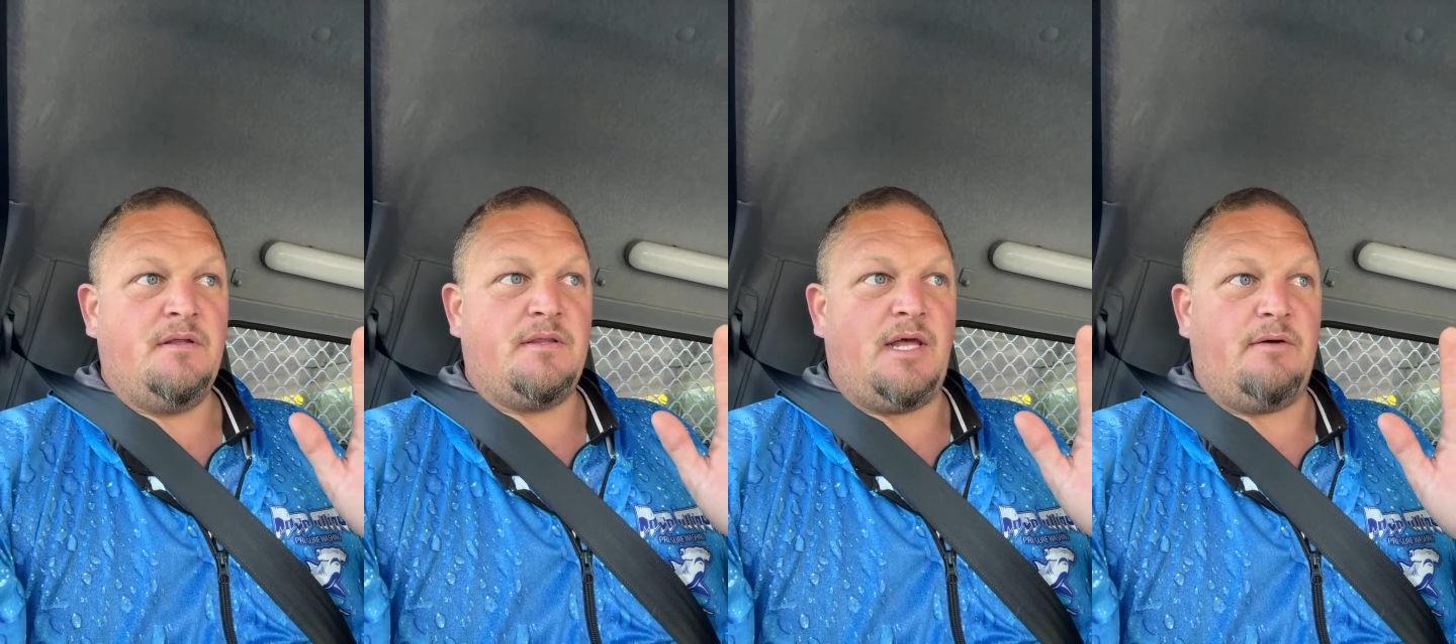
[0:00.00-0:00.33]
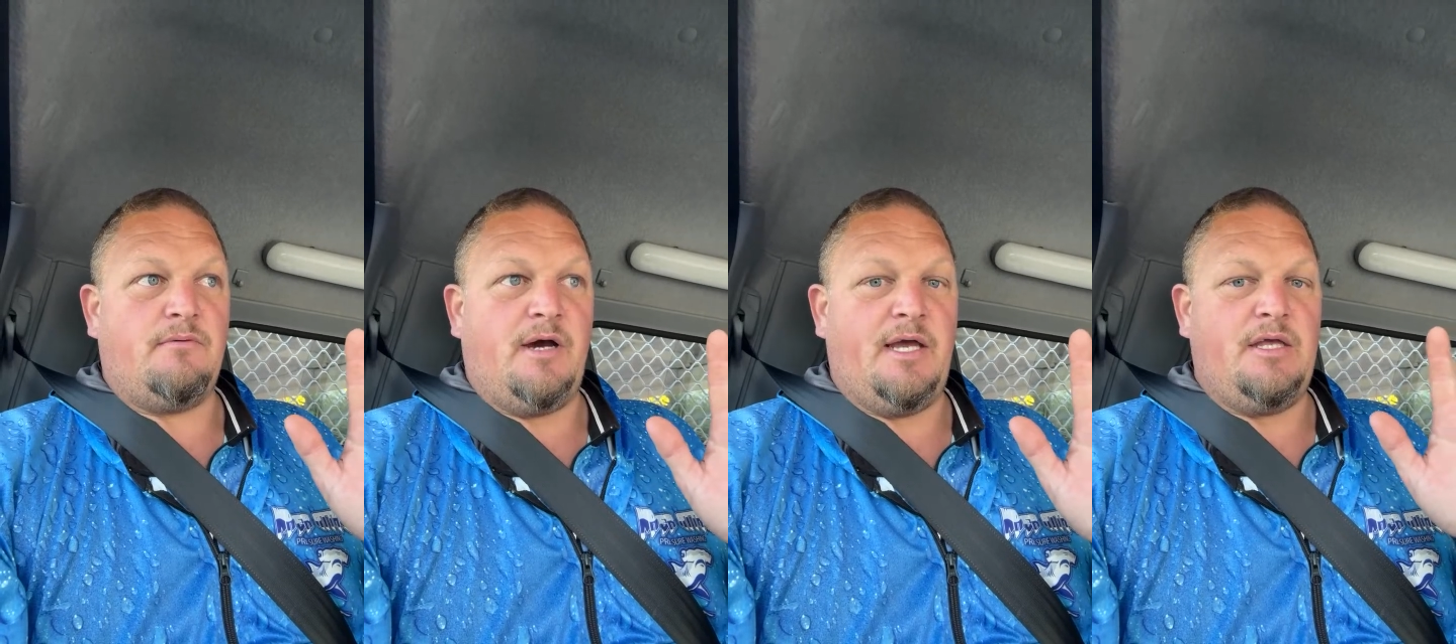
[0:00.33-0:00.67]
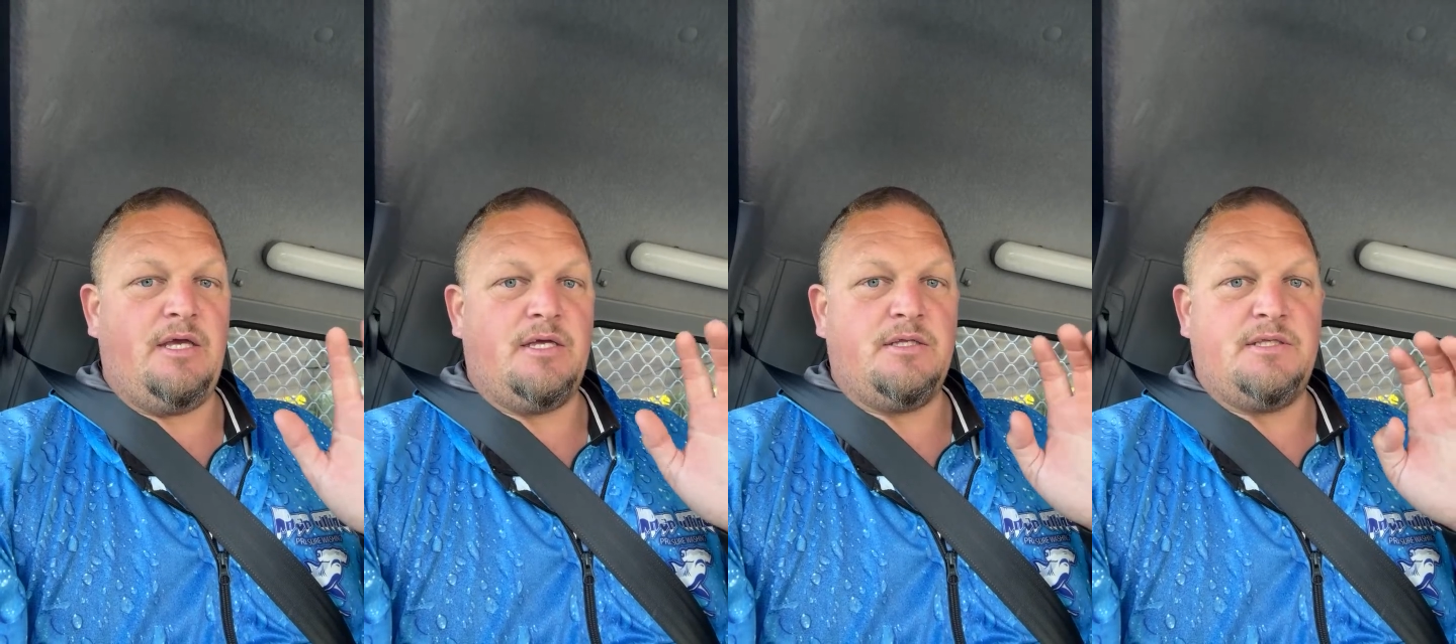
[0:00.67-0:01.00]
That way
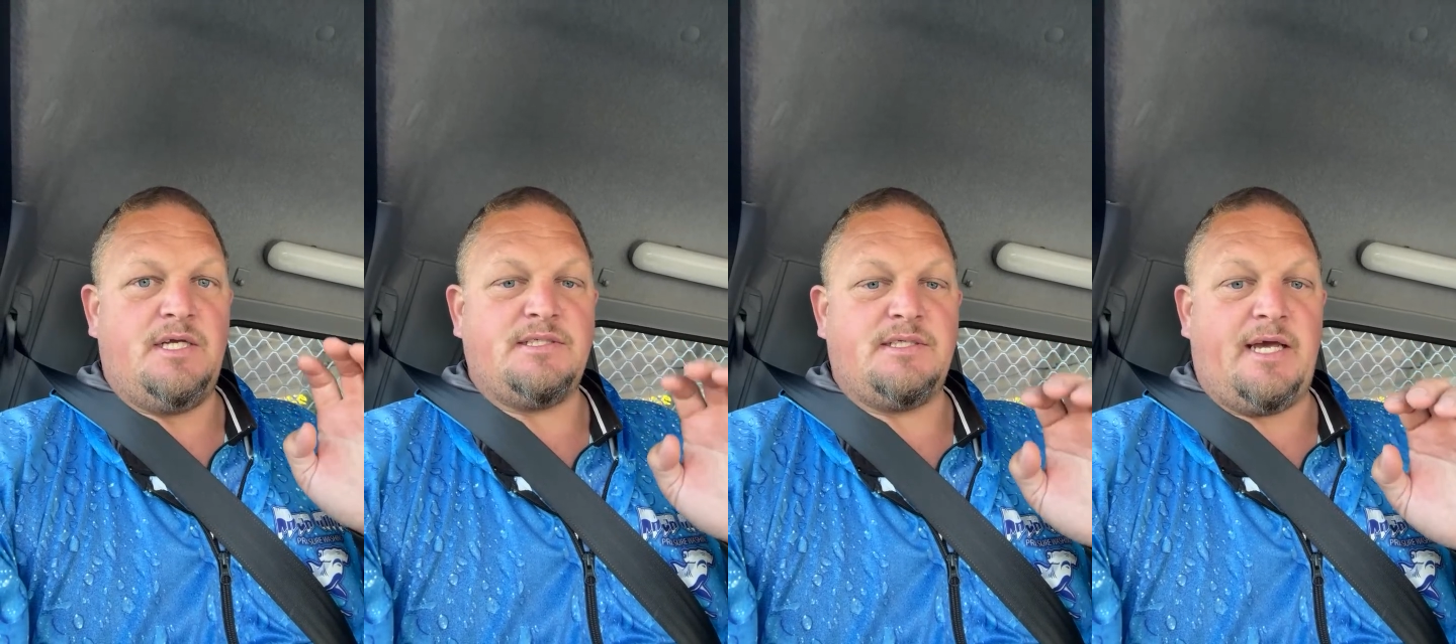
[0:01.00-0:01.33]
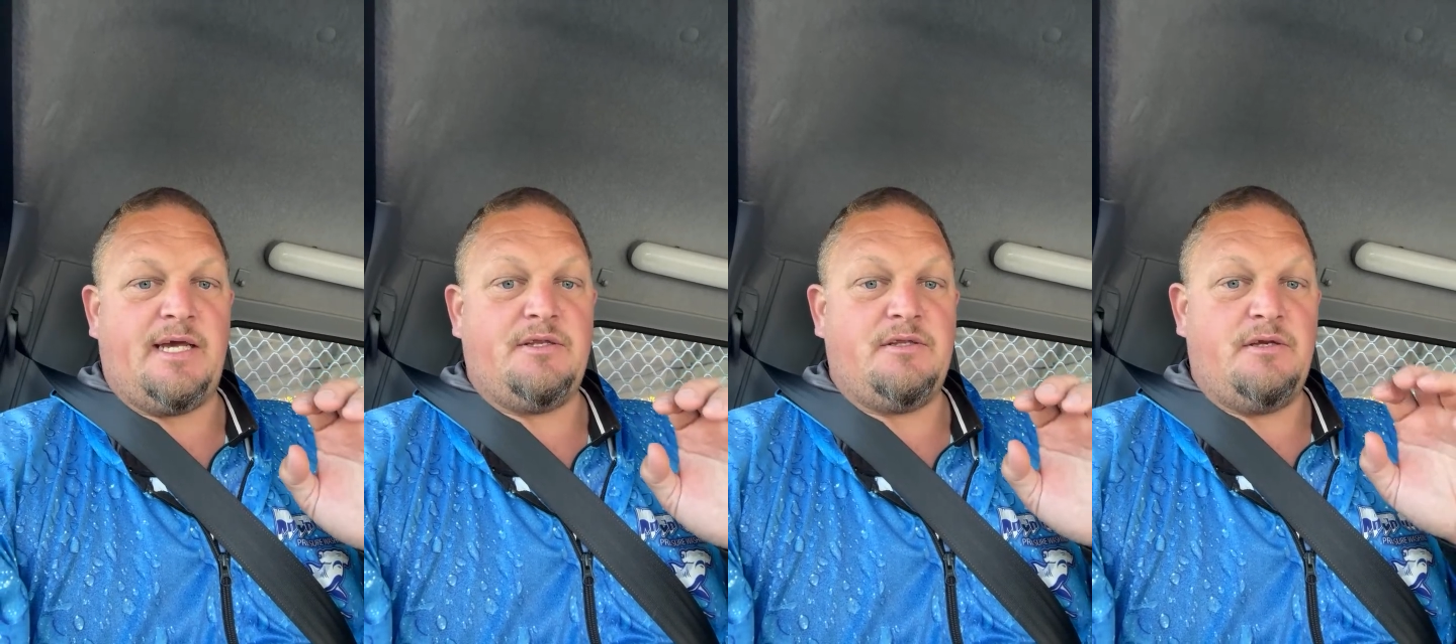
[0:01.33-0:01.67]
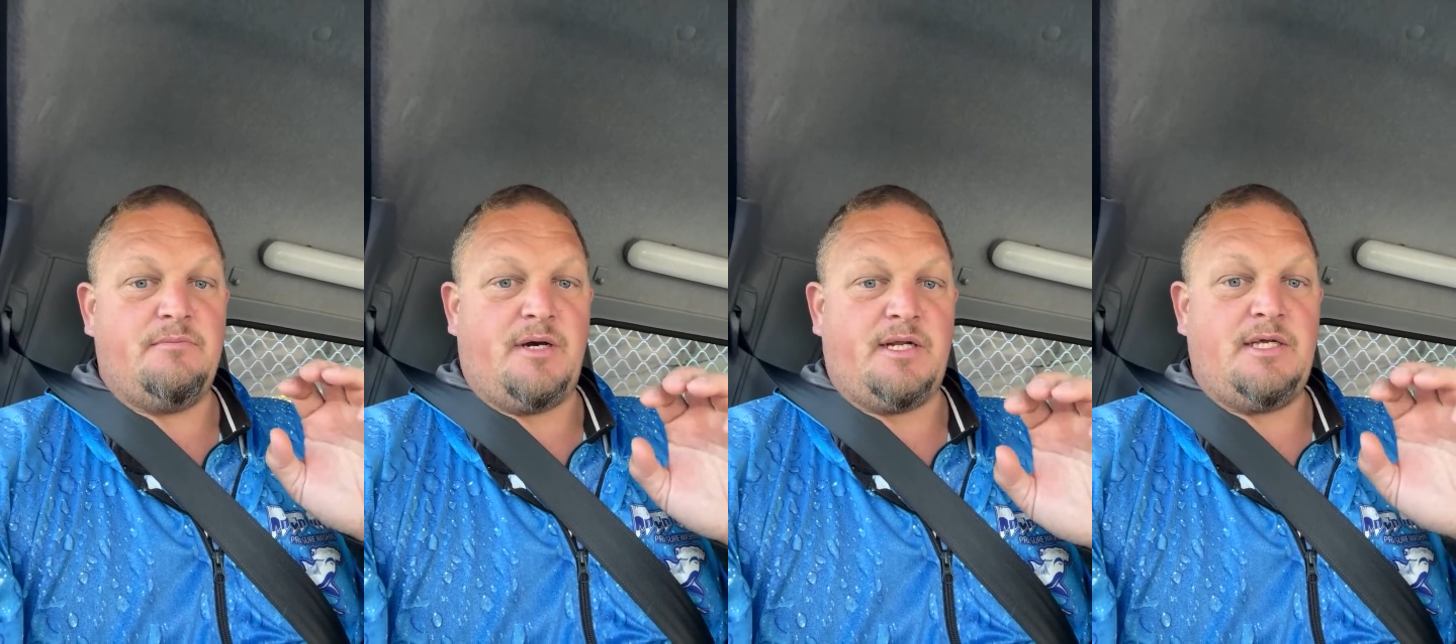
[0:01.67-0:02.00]
you can designate
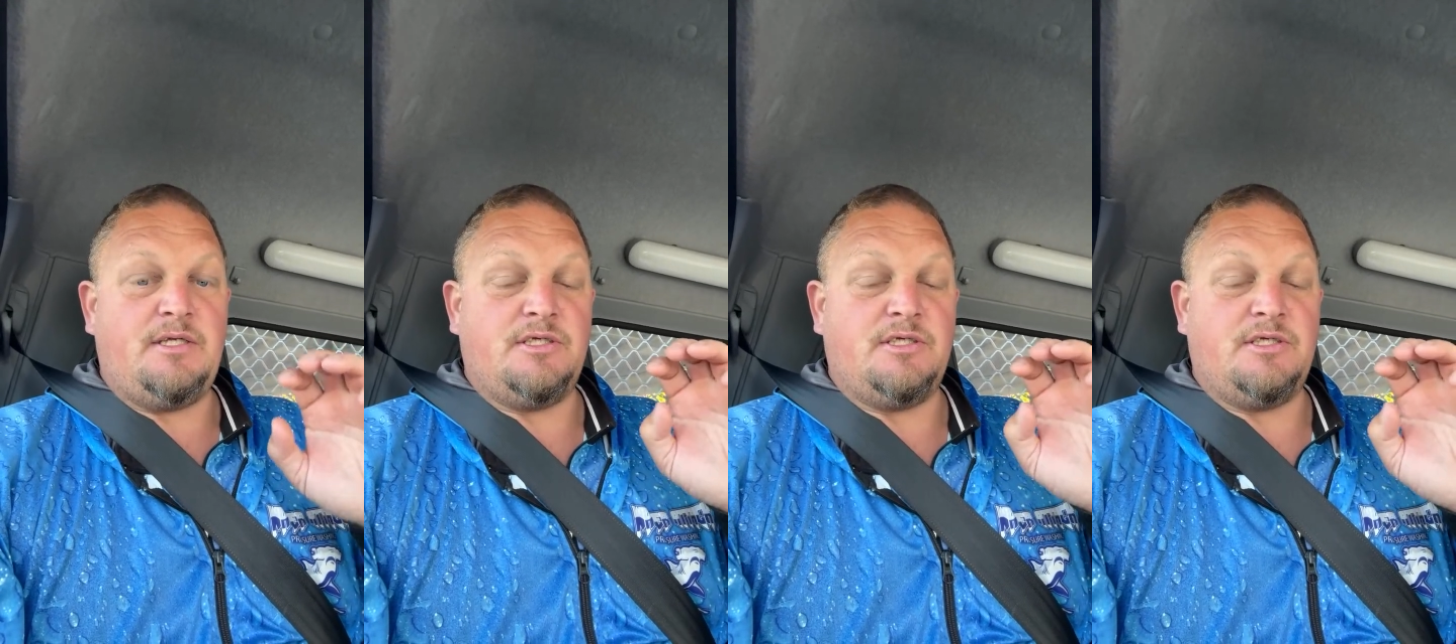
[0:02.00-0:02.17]
your money